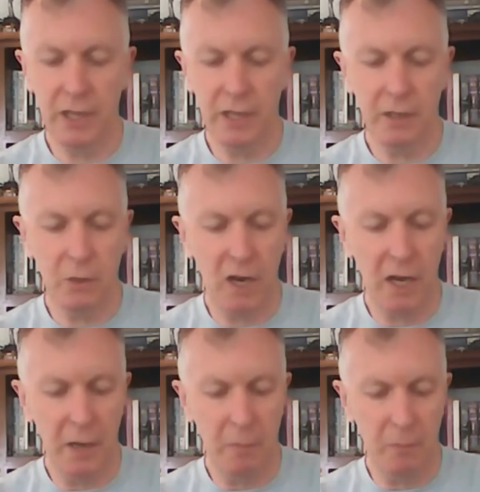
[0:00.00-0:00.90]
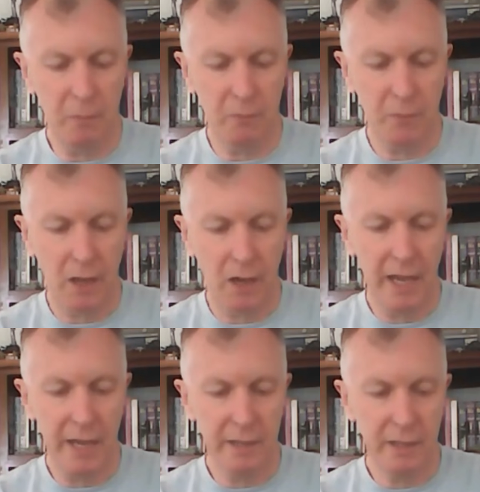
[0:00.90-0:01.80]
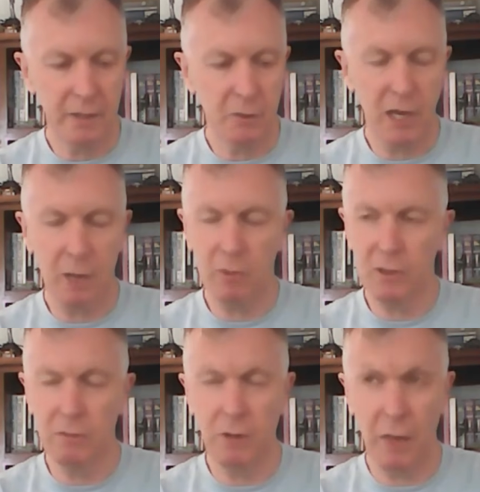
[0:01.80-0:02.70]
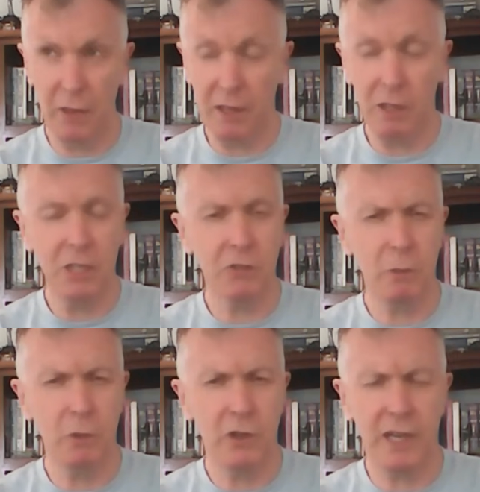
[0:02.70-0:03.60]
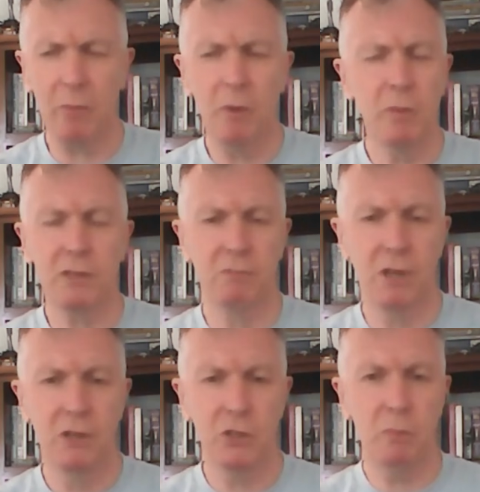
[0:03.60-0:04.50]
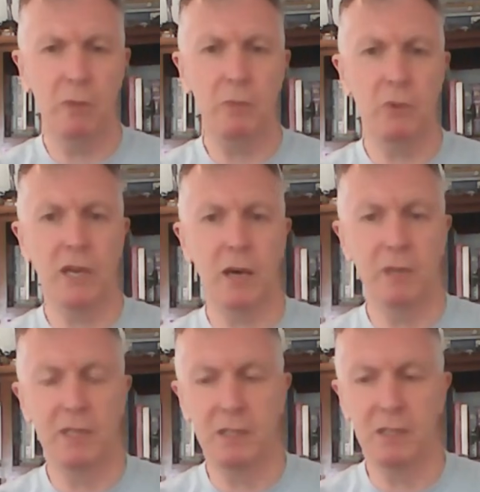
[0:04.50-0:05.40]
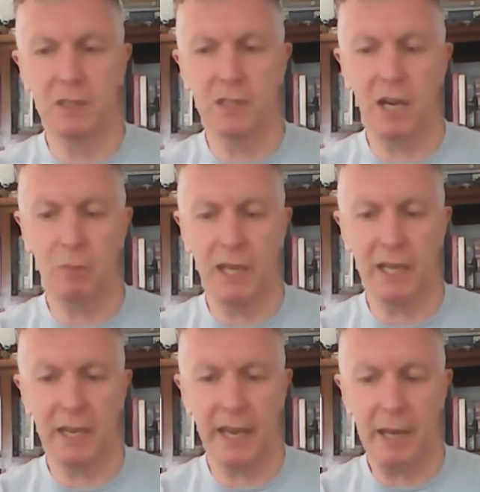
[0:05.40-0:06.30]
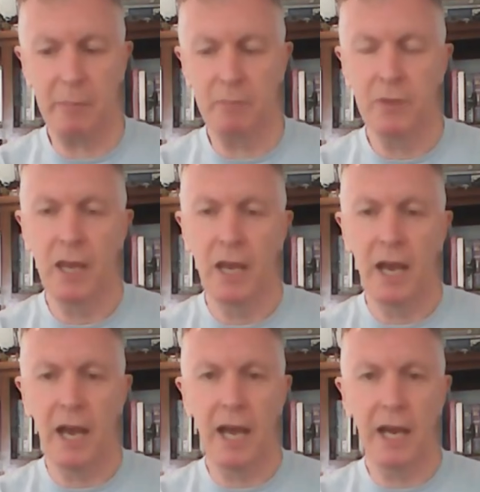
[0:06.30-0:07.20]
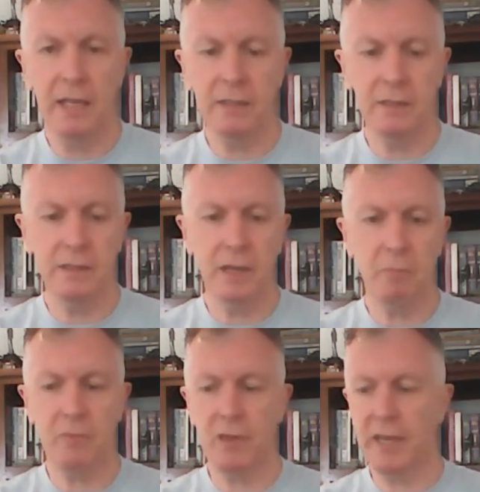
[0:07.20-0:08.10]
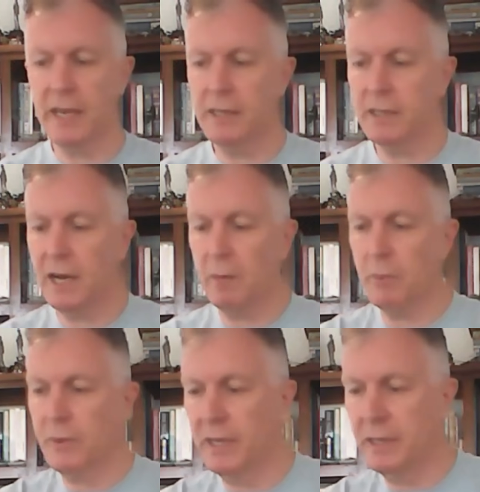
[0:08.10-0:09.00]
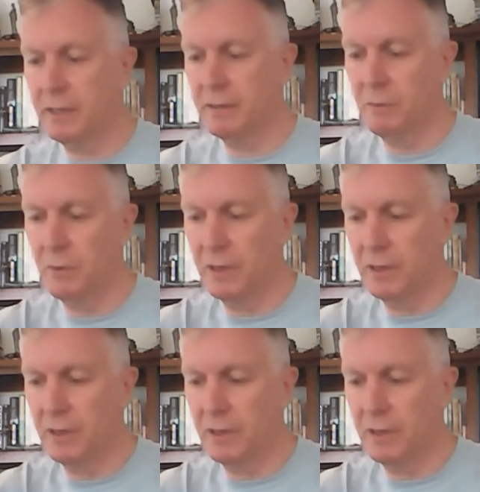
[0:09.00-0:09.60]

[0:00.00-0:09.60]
year, I had a couple, I think they literally were a couple, but 2 people come in and start playing a game. And they ended up in